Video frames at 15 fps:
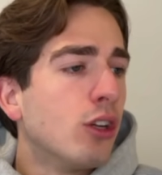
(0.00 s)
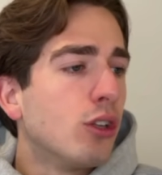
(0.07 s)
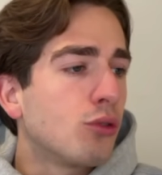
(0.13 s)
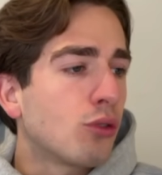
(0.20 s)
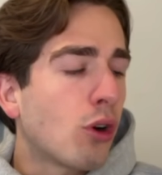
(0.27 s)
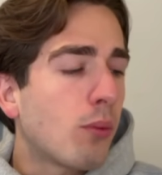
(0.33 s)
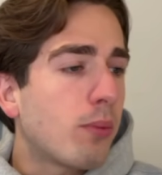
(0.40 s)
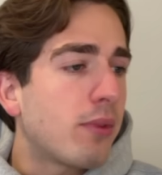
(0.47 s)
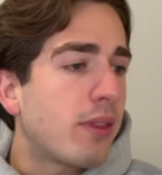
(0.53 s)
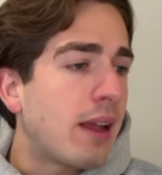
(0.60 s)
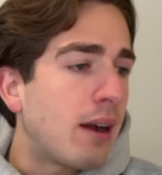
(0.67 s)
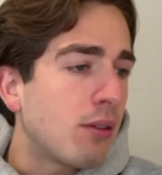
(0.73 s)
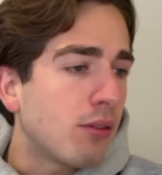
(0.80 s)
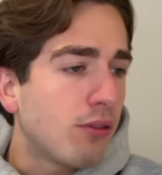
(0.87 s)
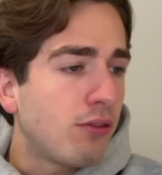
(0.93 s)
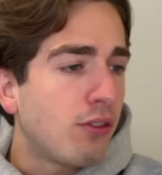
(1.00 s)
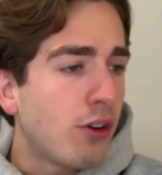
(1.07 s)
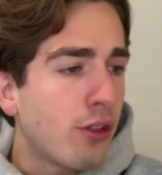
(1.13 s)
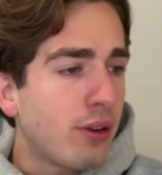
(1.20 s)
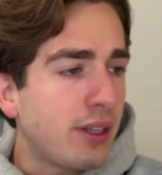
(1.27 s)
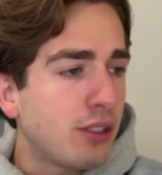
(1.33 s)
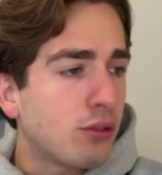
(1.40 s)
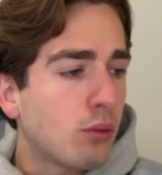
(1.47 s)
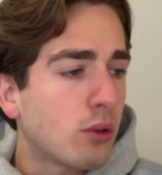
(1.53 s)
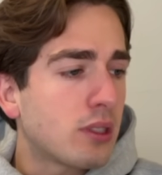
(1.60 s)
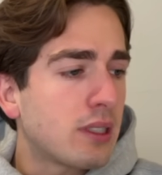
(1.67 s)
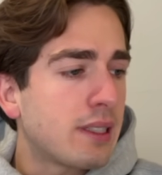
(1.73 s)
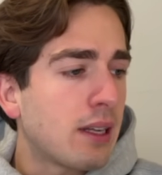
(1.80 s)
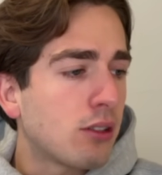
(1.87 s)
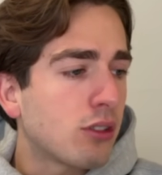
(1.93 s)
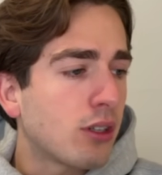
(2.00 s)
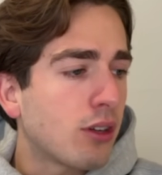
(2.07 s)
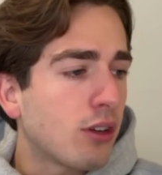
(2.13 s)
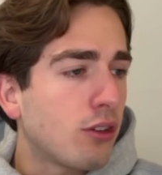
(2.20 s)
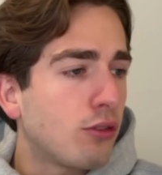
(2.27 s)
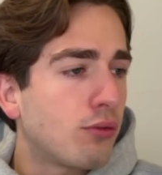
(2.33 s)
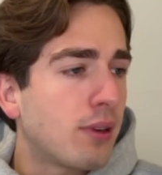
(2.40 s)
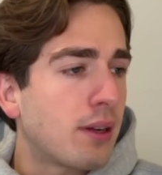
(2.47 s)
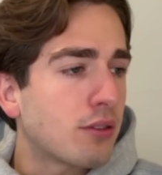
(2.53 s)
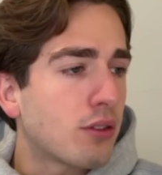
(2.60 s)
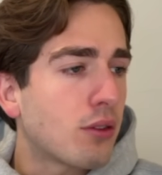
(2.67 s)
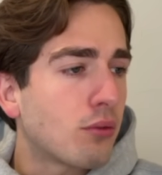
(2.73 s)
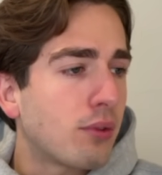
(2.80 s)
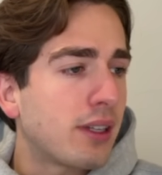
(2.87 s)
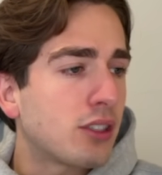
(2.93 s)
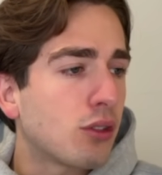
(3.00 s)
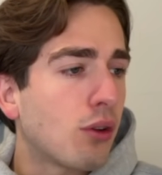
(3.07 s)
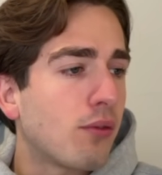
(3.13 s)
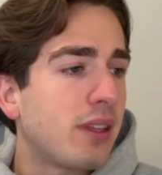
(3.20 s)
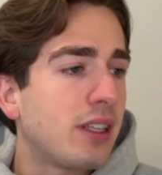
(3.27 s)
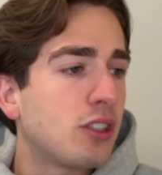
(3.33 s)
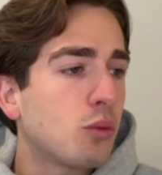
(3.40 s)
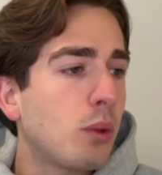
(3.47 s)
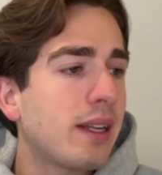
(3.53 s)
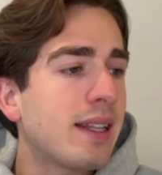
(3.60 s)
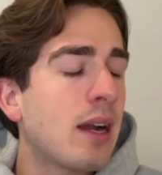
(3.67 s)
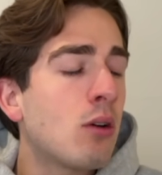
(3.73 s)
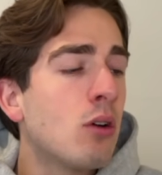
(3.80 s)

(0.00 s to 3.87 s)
drop down further in towards the downside throughout the rest of this week. Now,